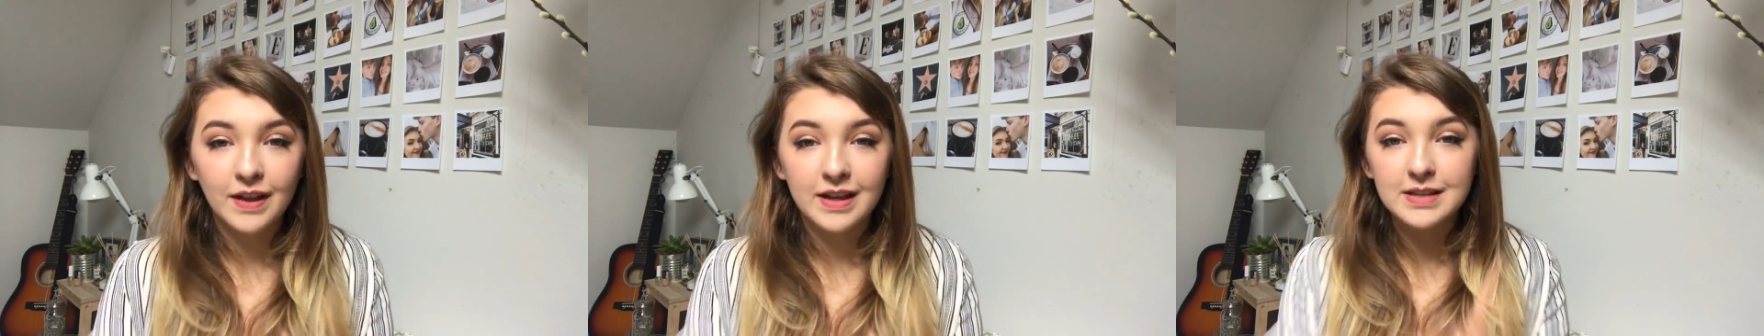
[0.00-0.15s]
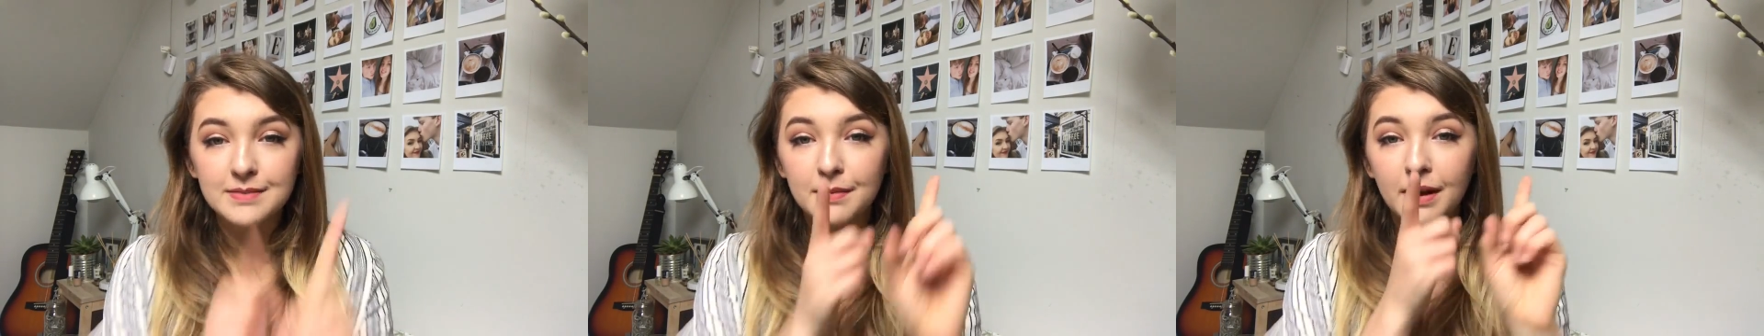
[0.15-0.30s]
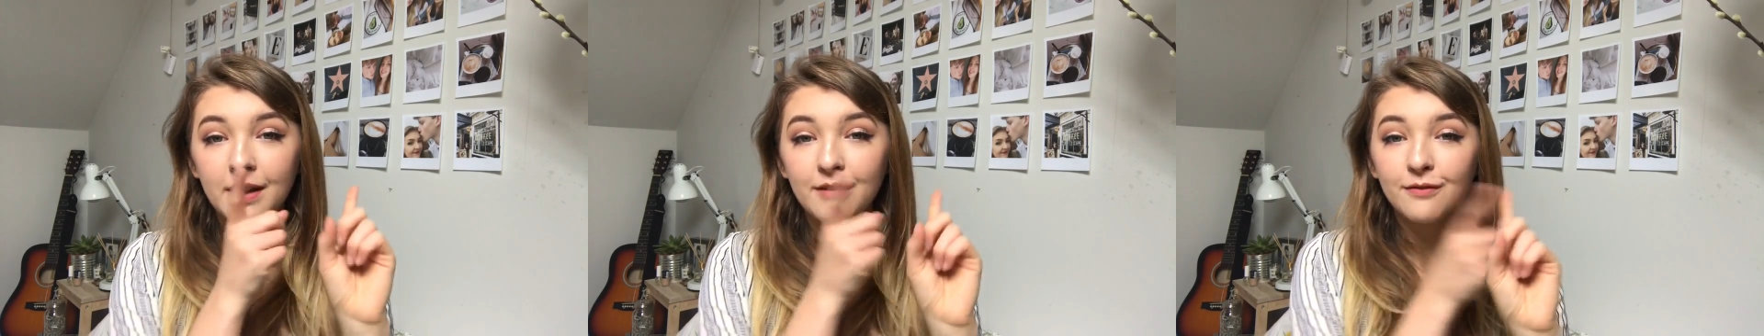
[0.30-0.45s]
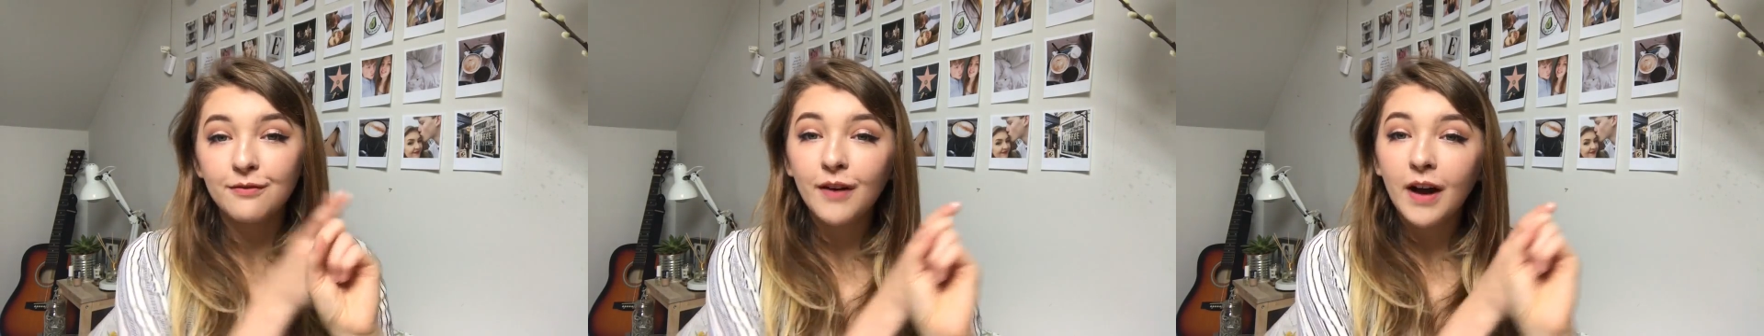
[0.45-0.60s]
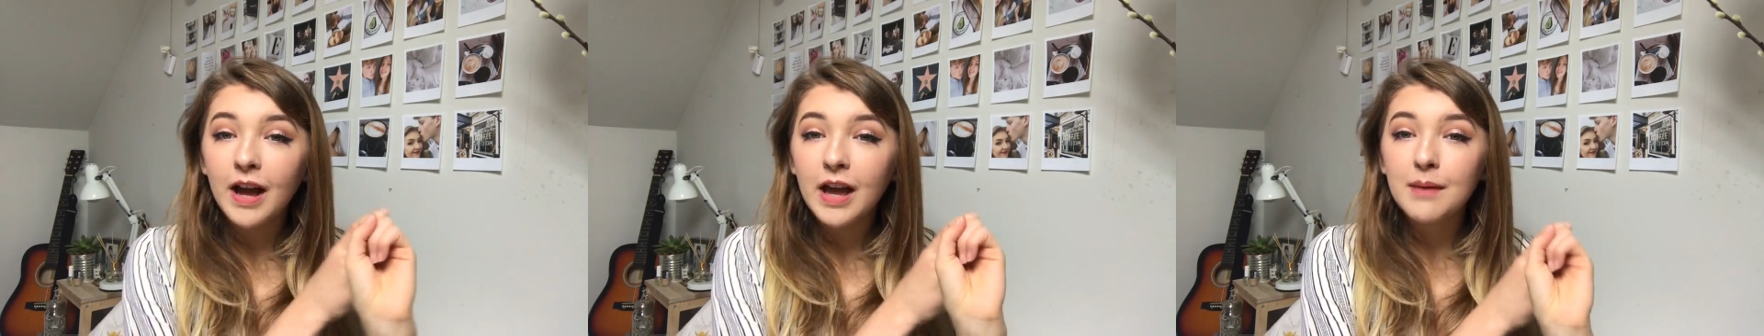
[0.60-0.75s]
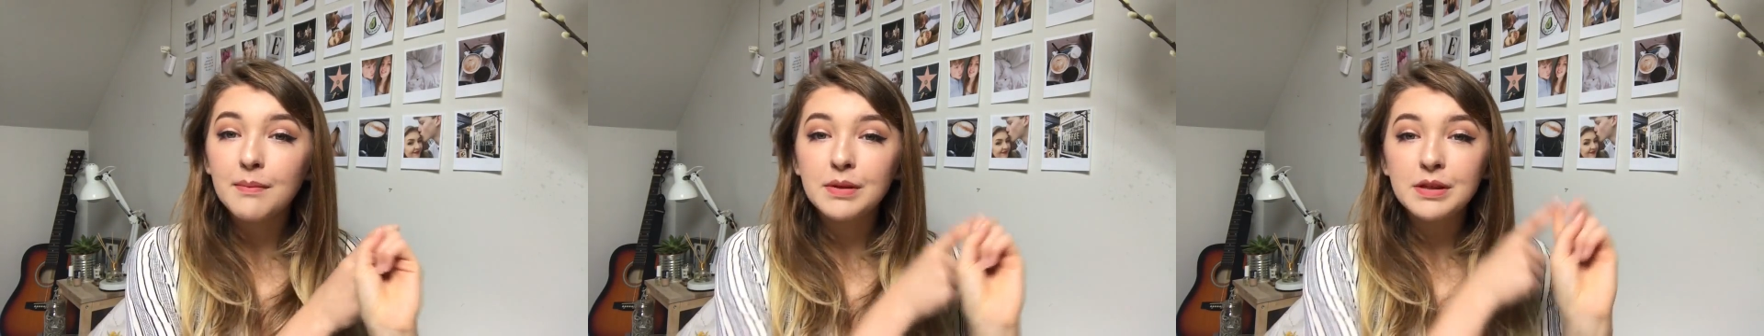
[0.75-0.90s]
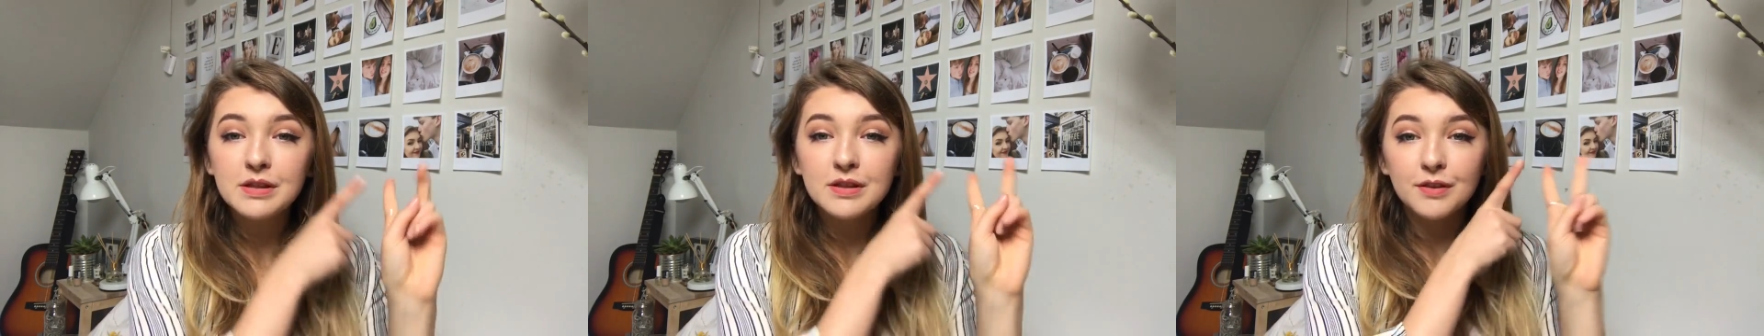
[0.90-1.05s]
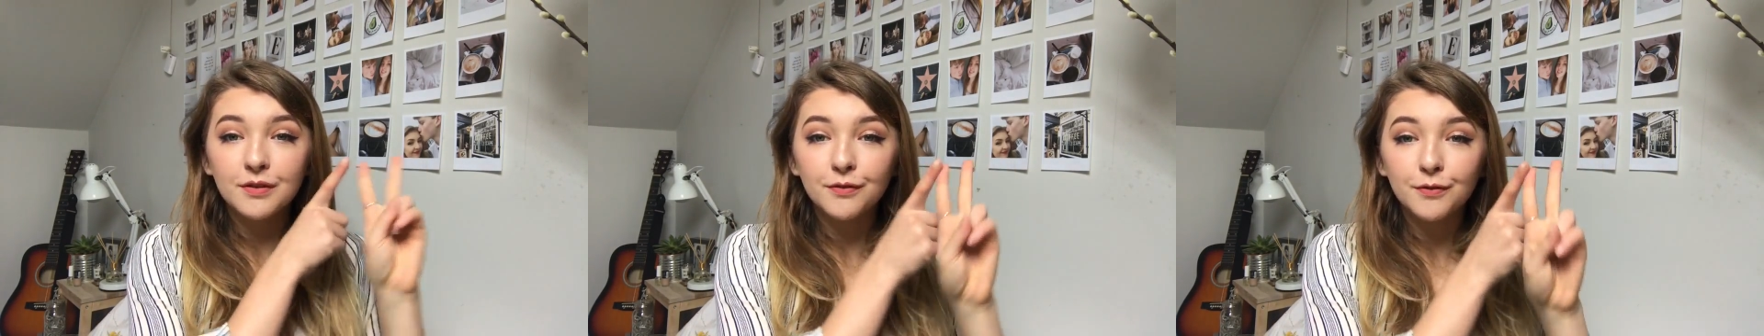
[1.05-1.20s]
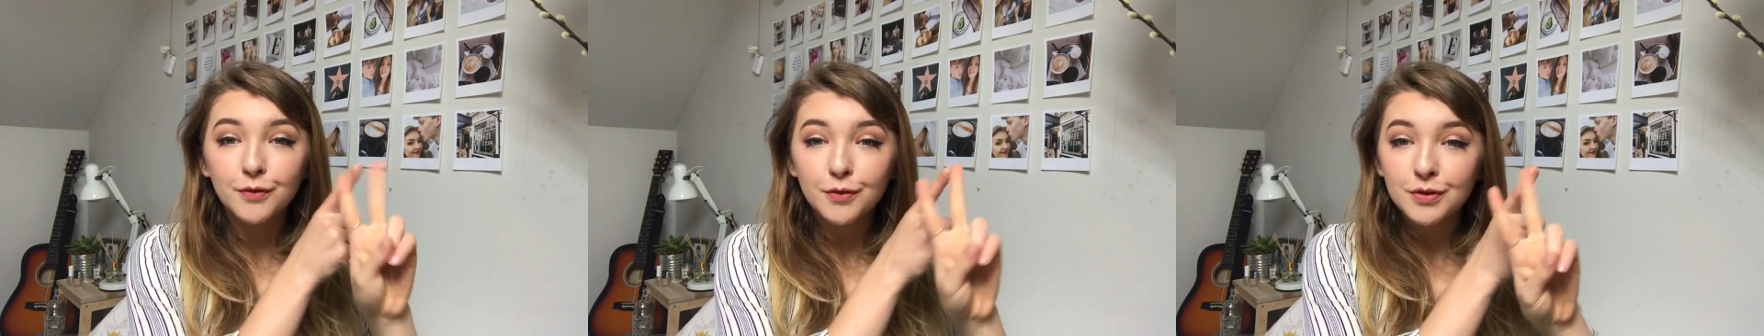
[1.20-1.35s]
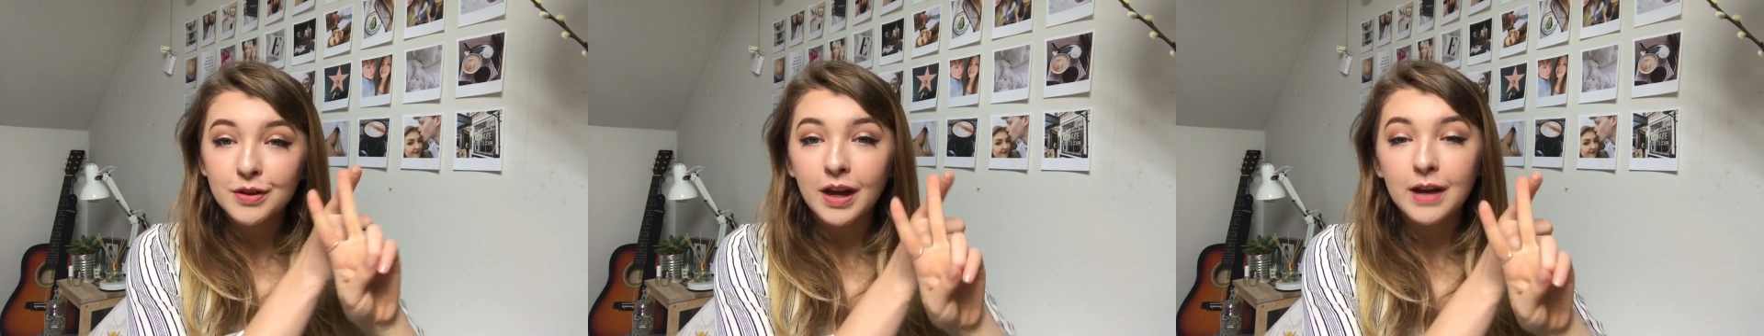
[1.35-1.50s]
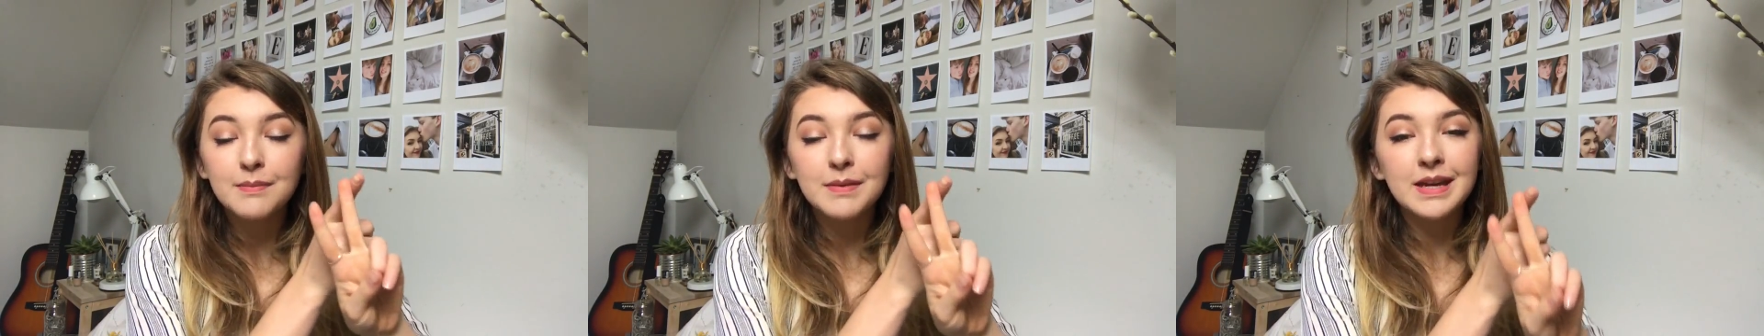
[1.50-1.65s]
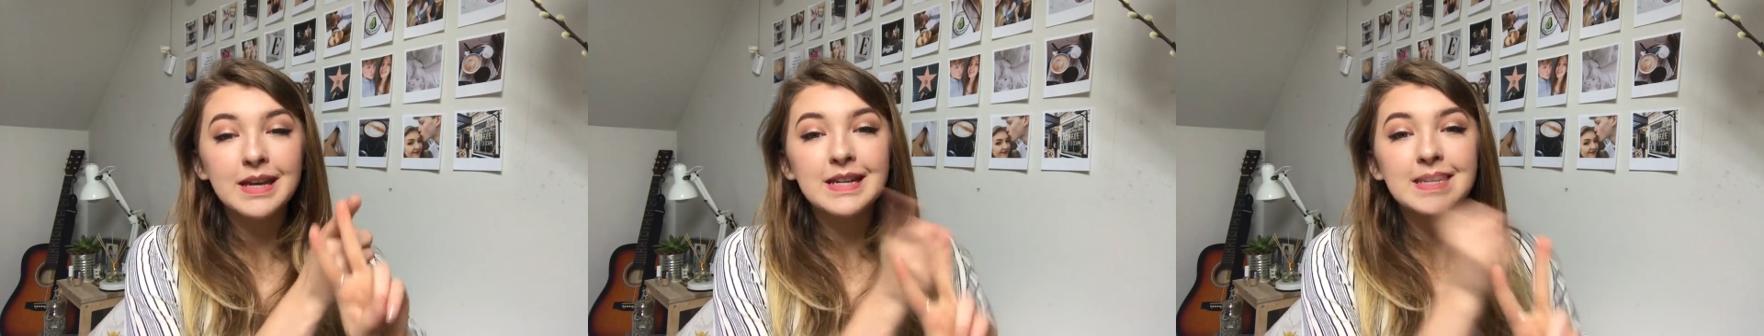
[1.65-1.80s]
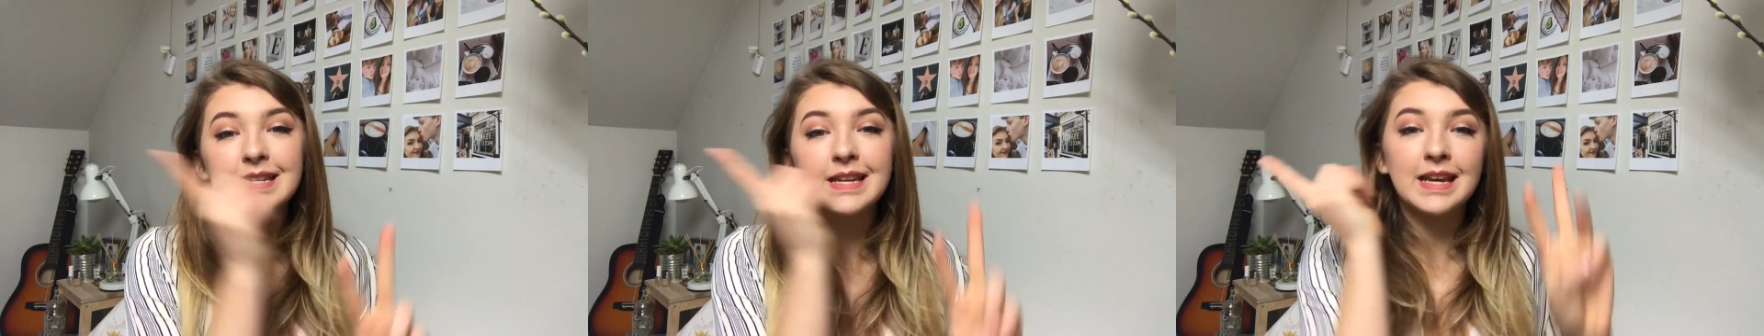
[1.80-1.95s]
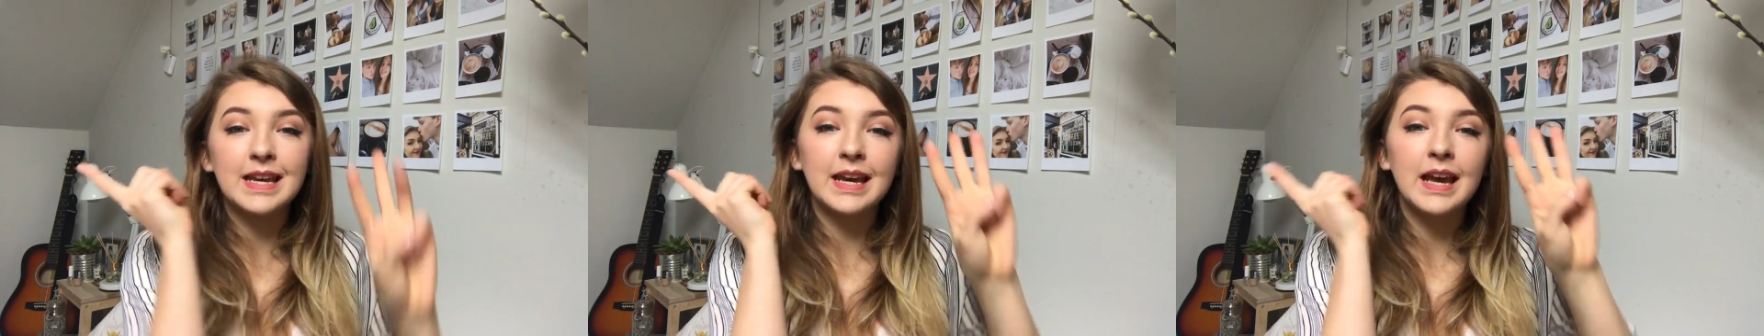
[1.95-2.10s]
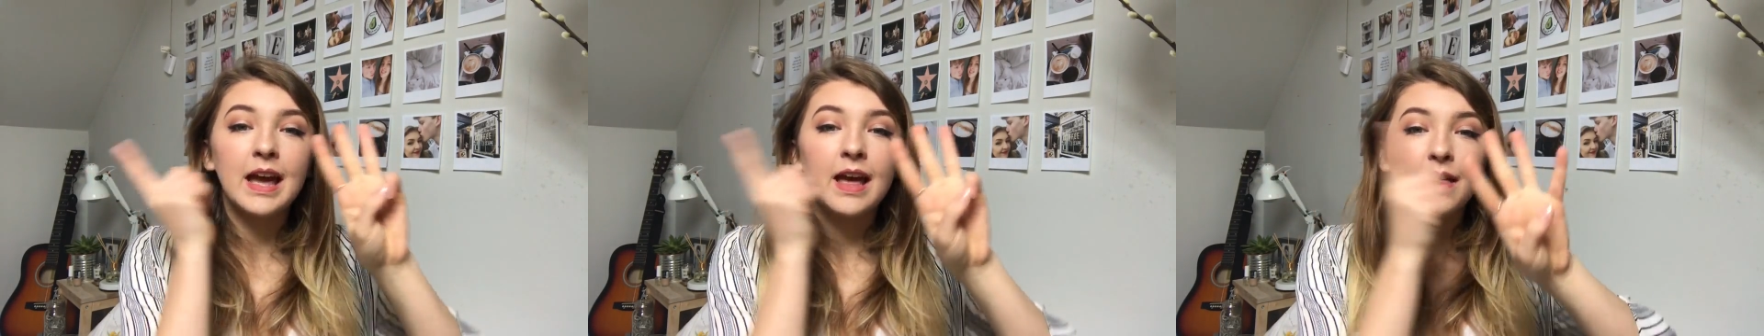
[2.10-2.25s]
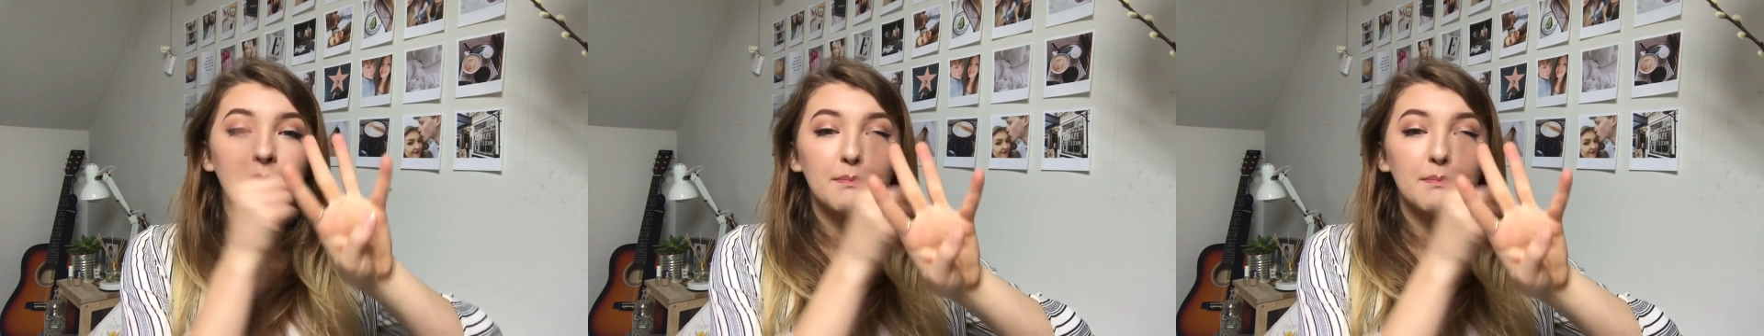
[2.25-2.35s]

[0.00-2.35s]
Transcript: That's my environment, the food I'm eating,